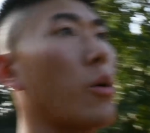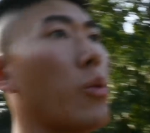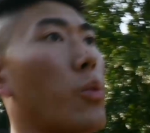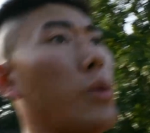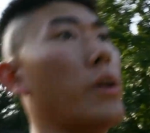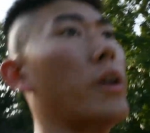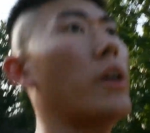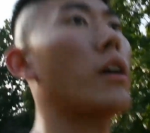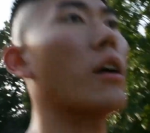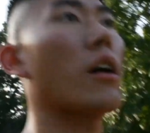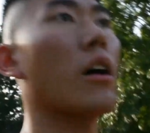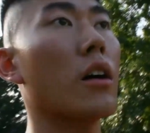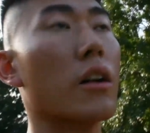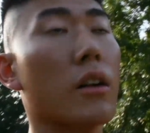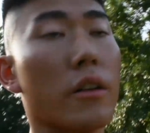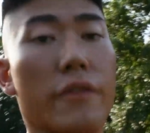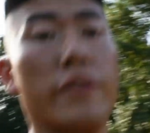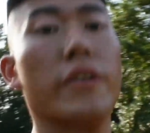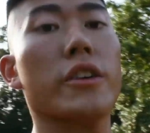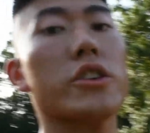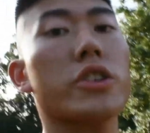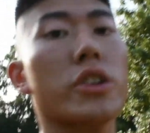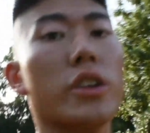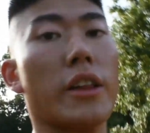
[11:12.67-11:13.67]
we are
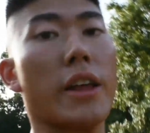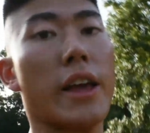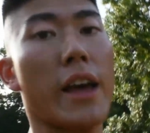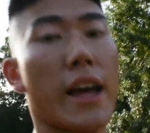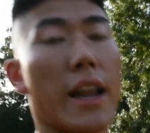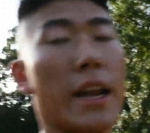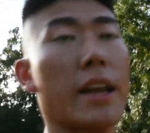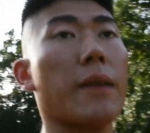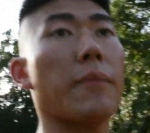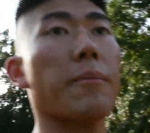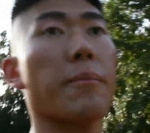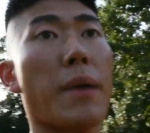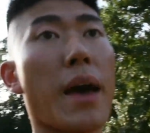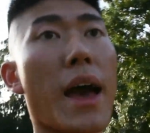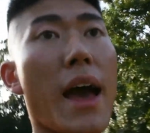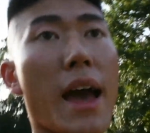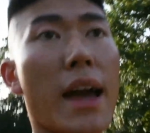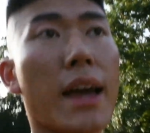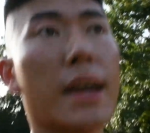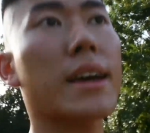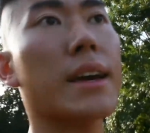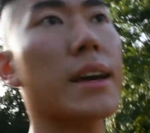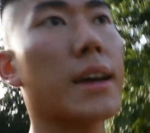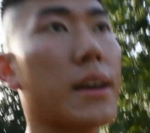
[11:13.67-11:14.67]
officially heading
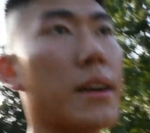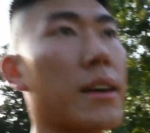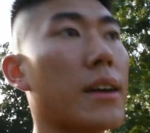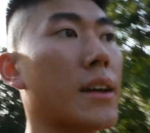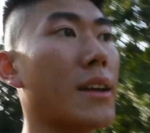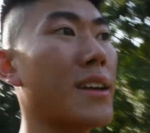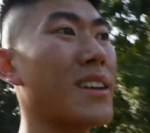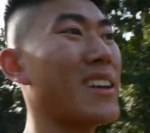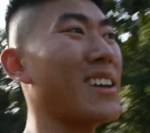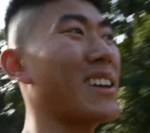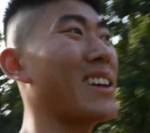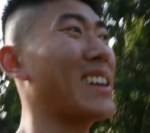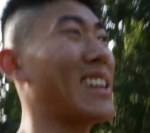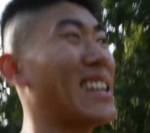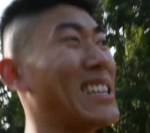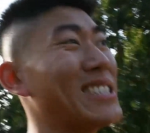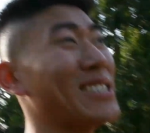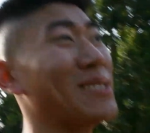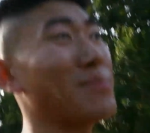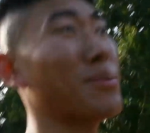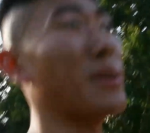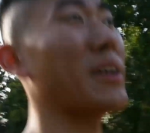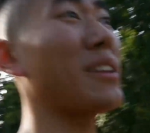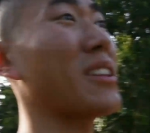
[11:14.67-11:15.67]
back.
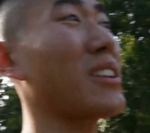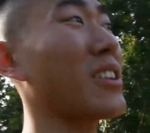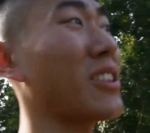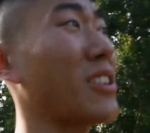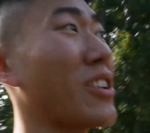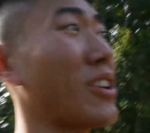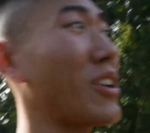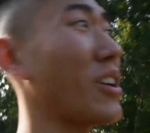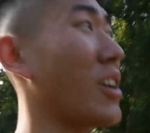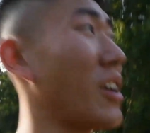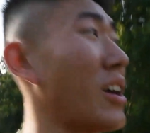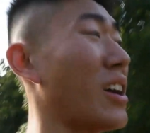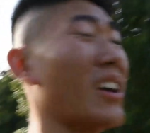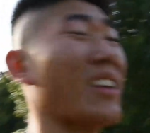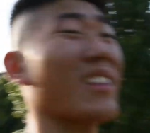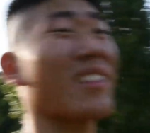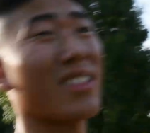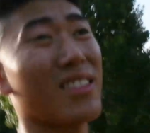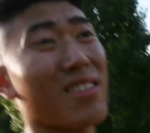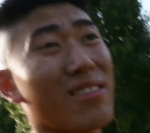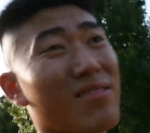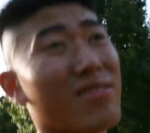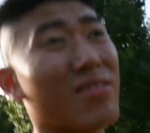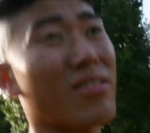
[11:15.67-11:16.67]
It's been a good
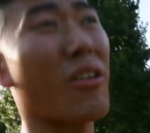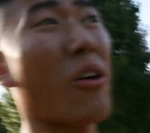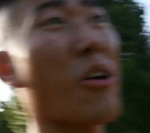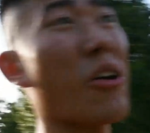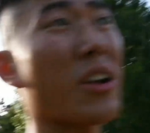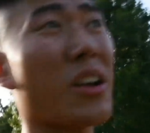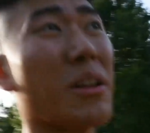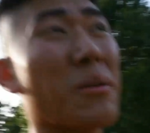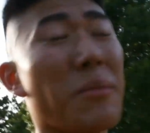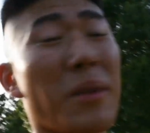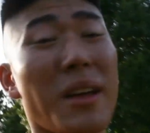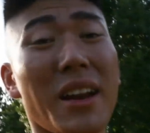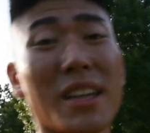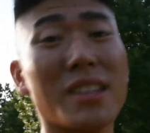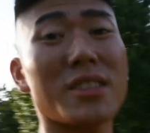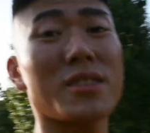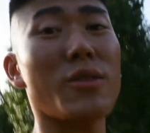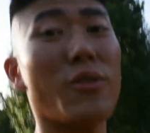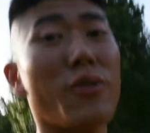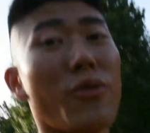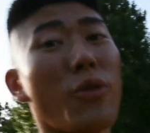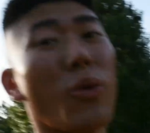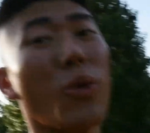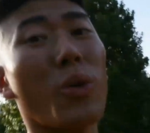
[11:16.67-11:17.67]
30 minutes
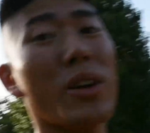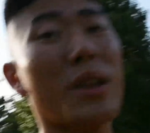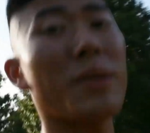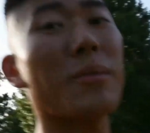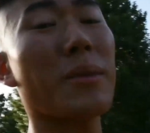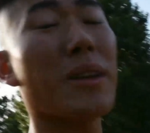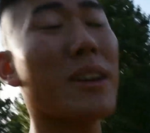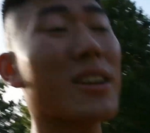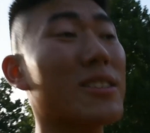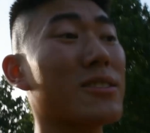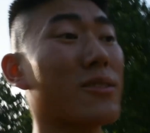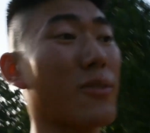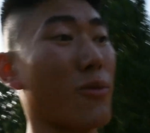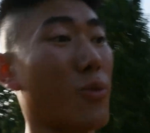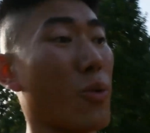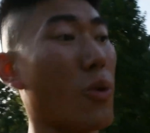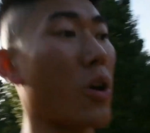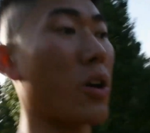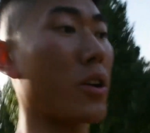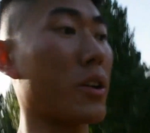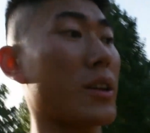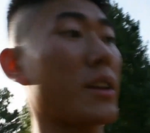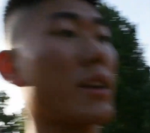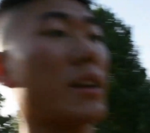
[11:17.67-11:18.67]
to 40 minutes of
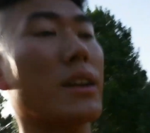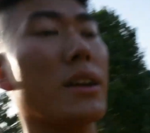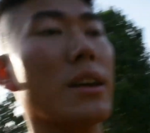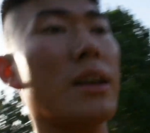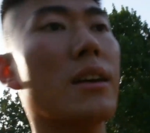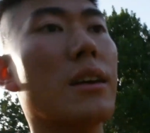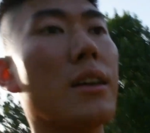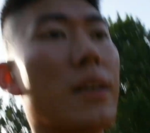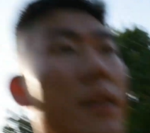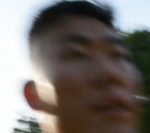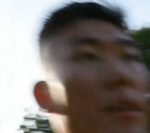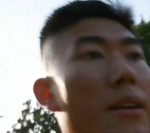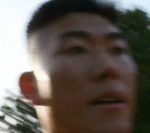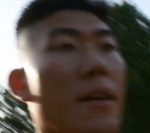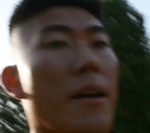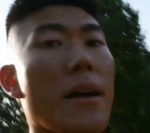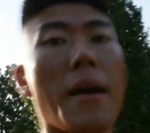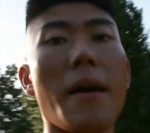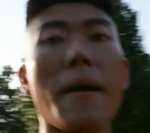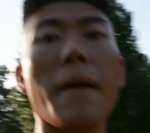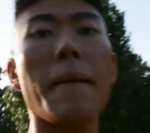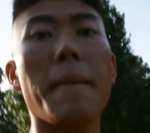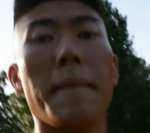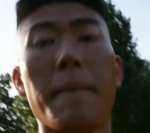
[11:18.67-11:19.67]
walking,
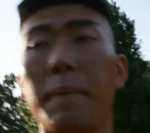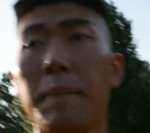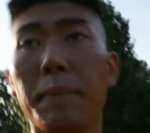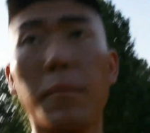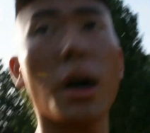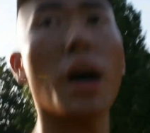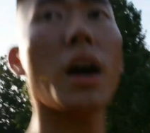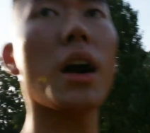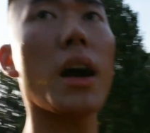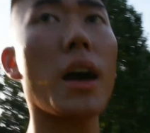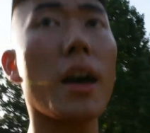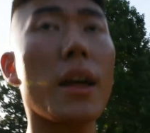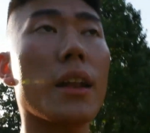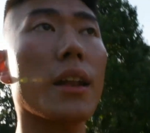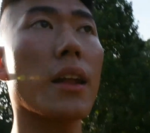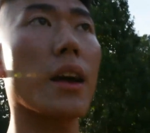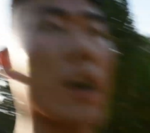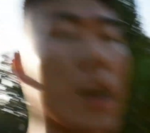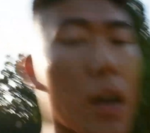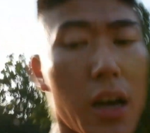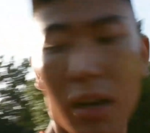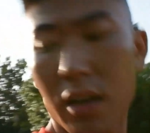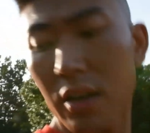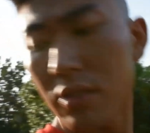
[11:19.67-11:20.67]
but
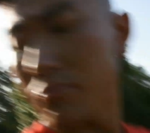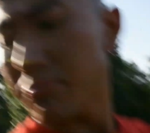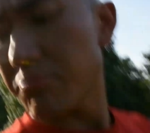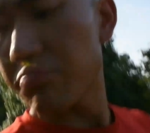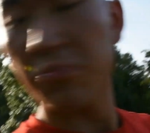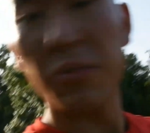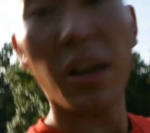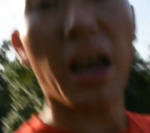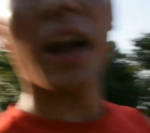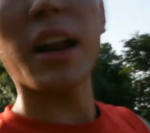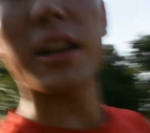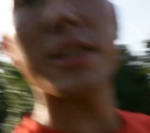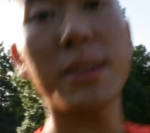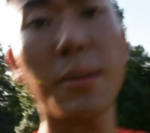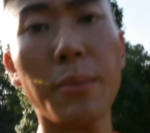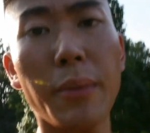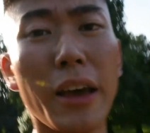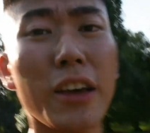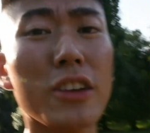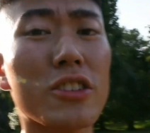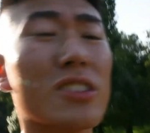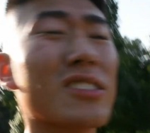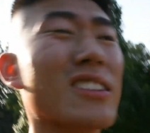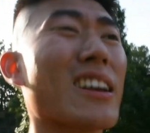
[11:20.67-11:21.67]
got some
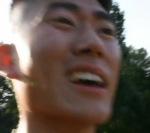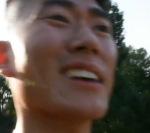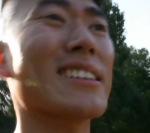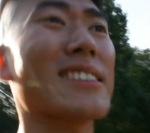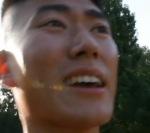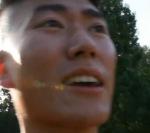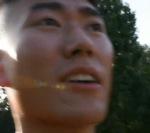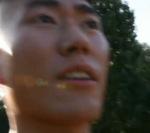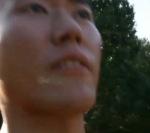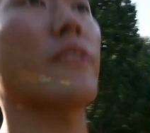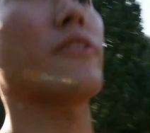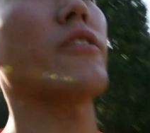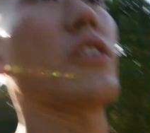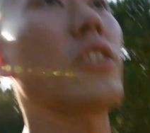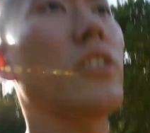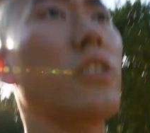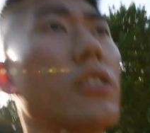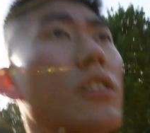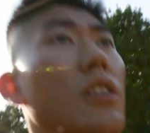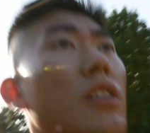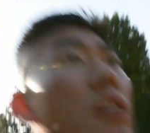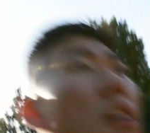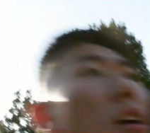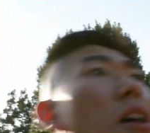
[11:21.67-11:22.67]
exercise out of
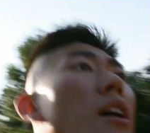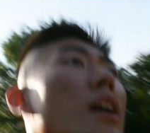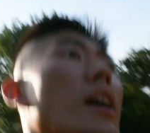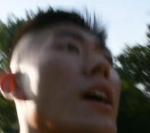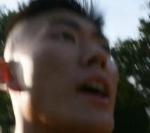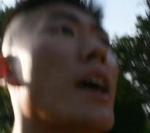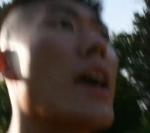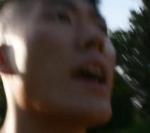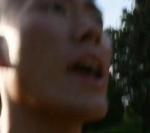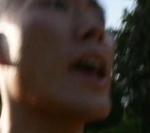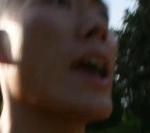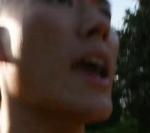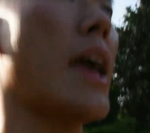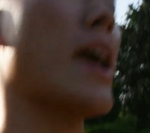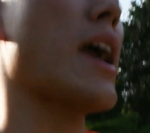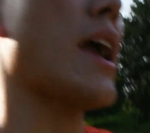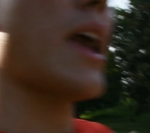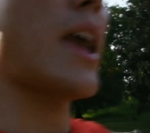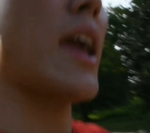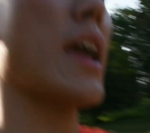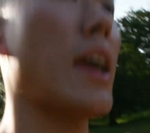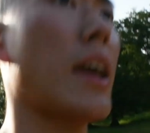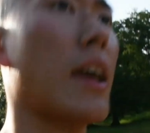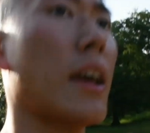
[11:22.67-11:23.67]
her
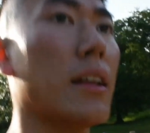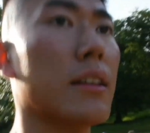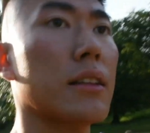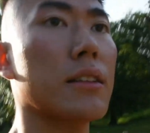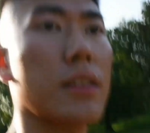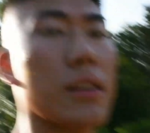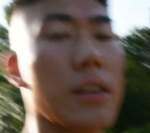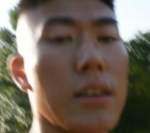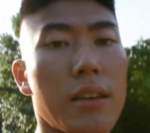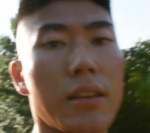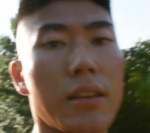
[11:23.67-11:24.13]
and